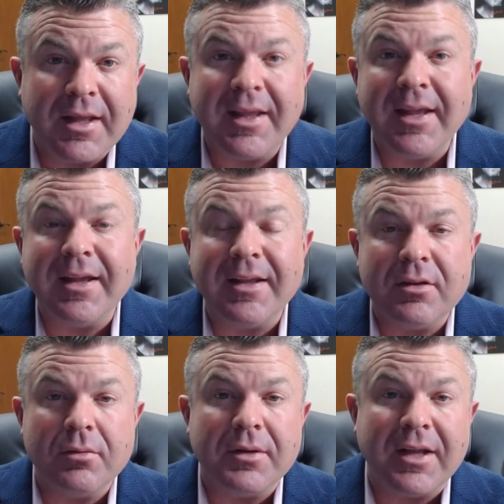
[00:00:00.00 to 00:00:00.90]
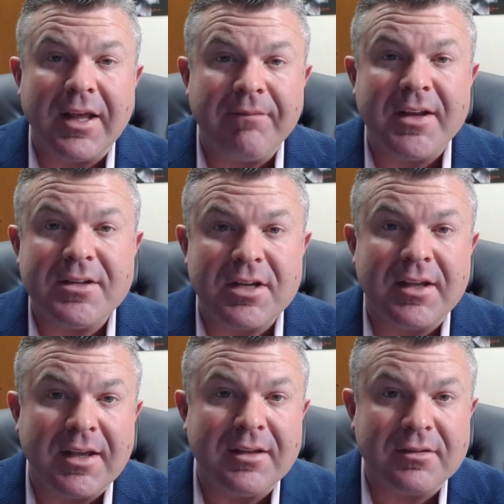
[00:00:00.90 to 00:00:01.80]
They can't do an
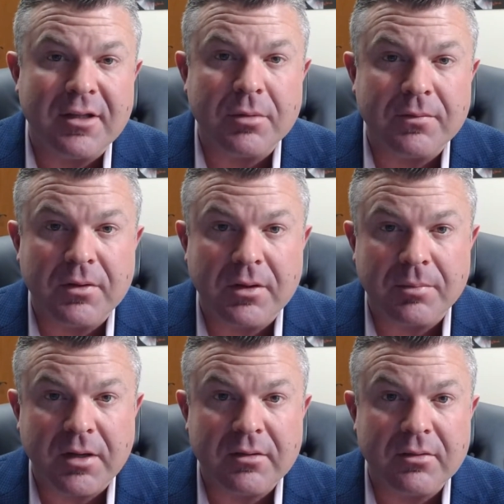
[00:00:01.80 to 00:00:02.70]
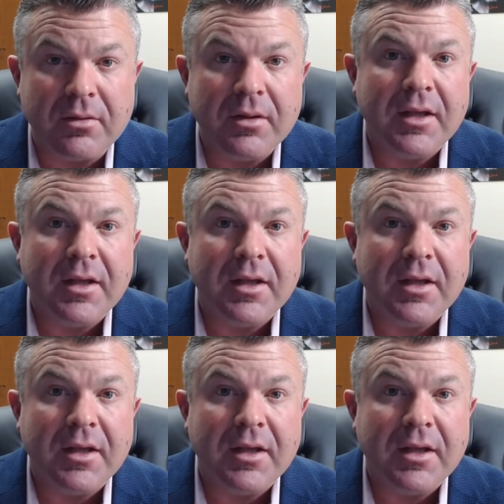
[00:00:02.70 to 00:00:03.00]
FHA case number for the appraisal